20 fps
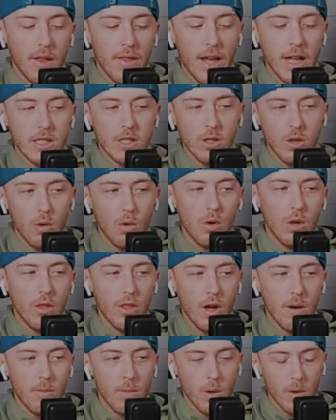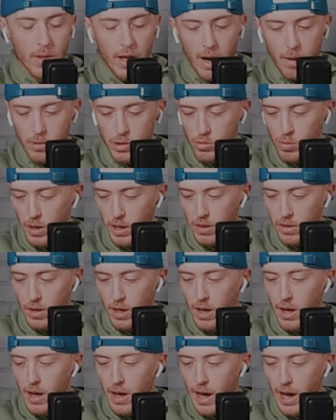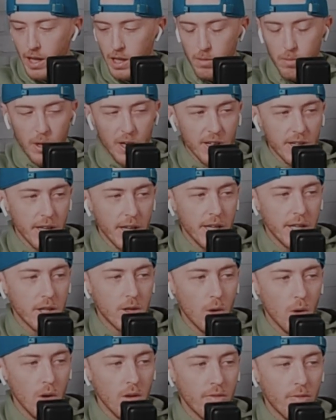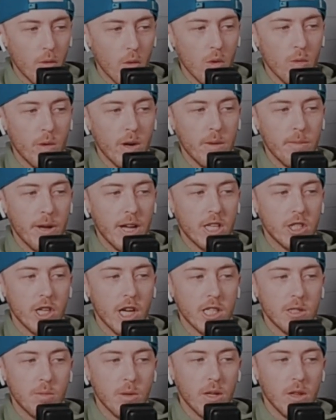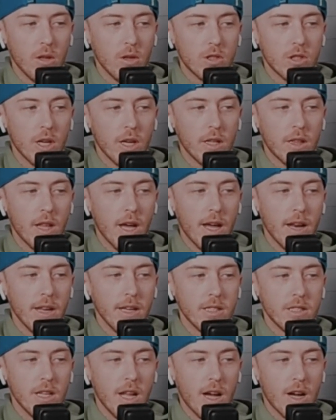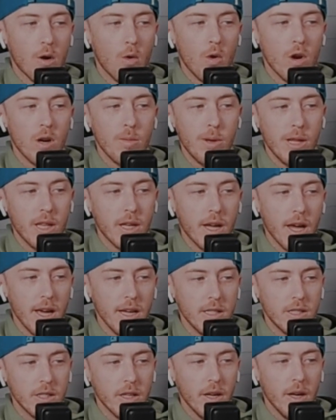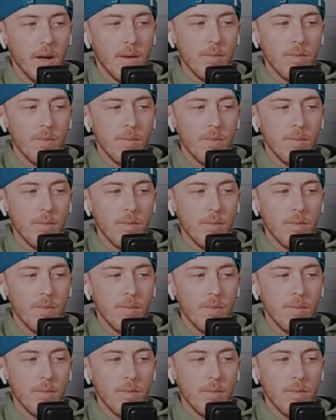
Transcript: That's an old number. That was with Hellebuck in goal for the Winnipeg Jets, but it looks like that is not going to be the case.